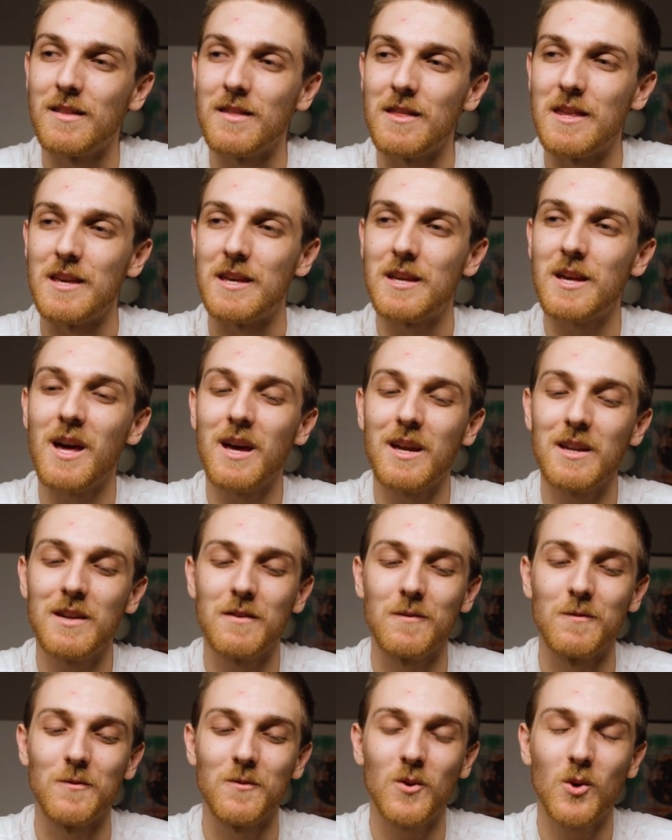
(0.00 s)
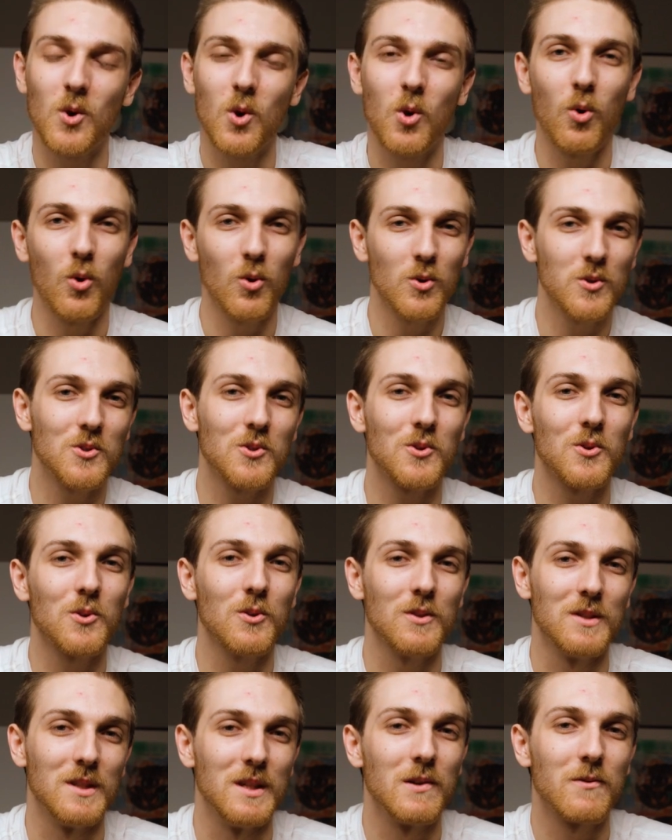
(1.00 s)
the kind of
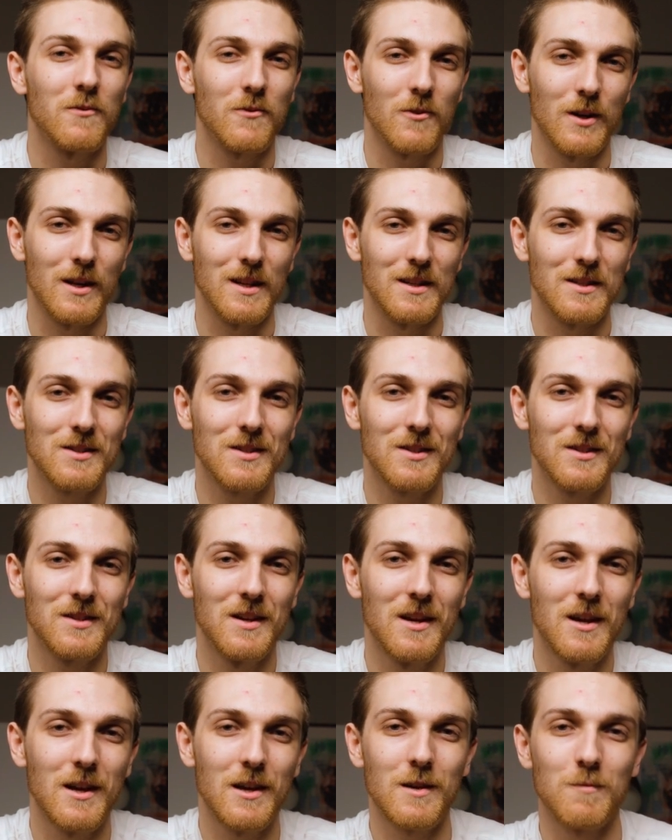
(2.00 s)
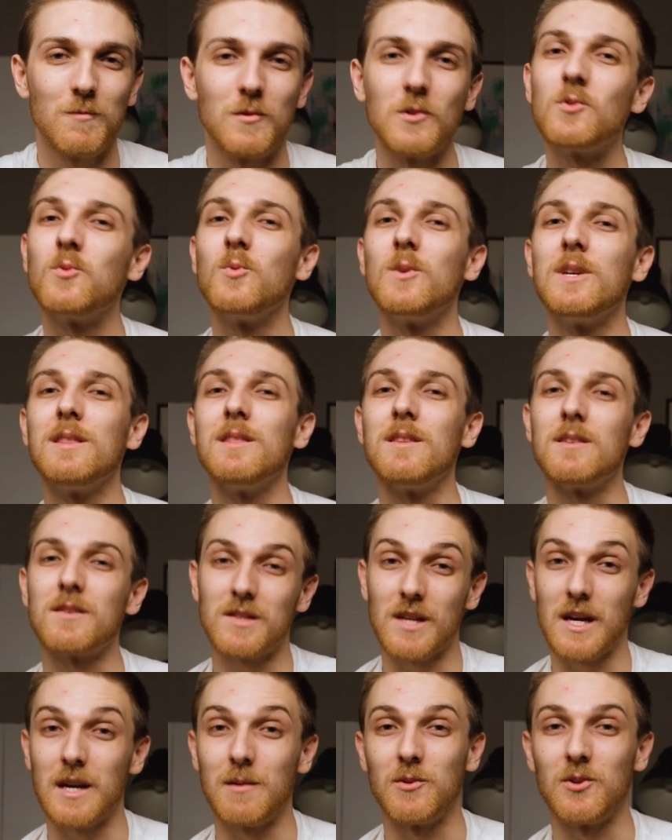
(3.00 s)
cultural difference between the
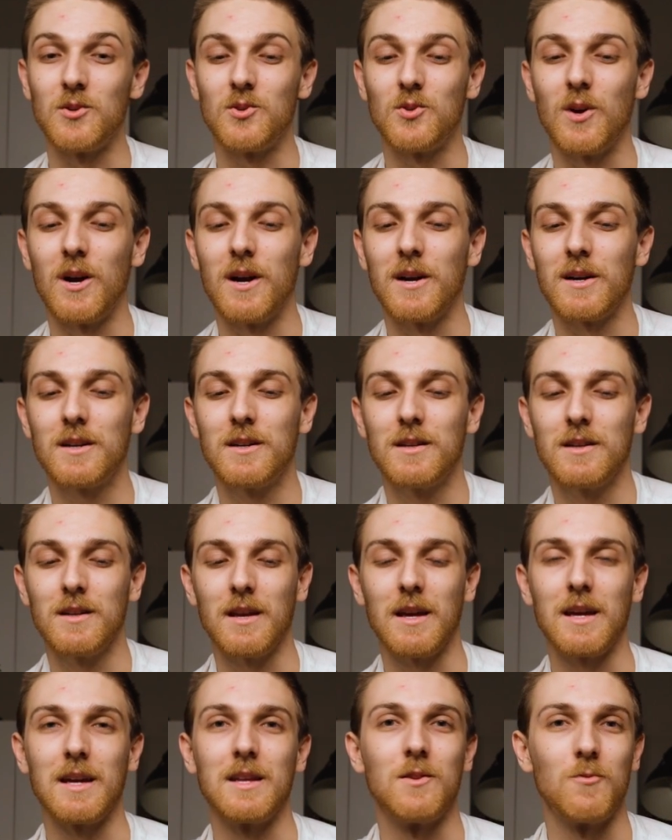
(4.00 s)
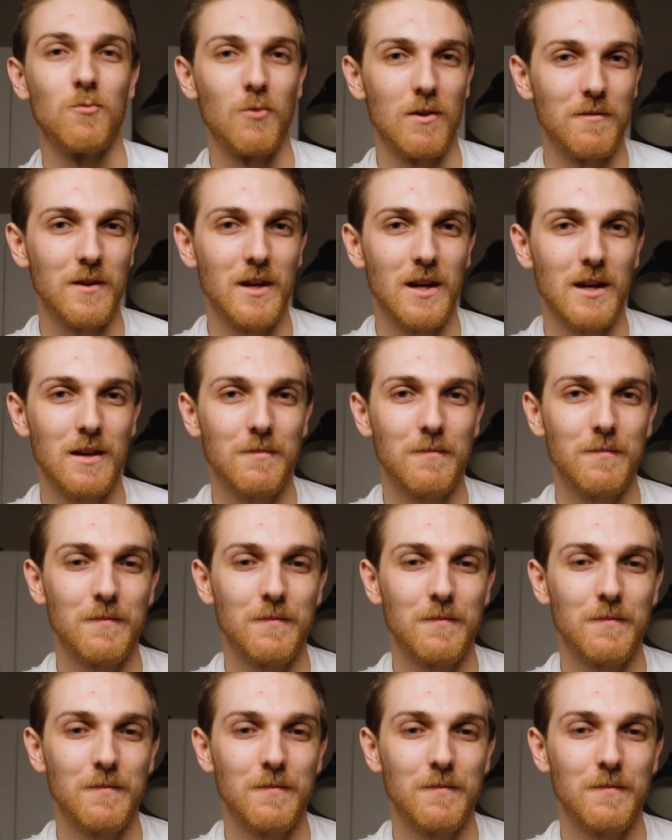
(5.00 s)
Cybertruck and the Rivian.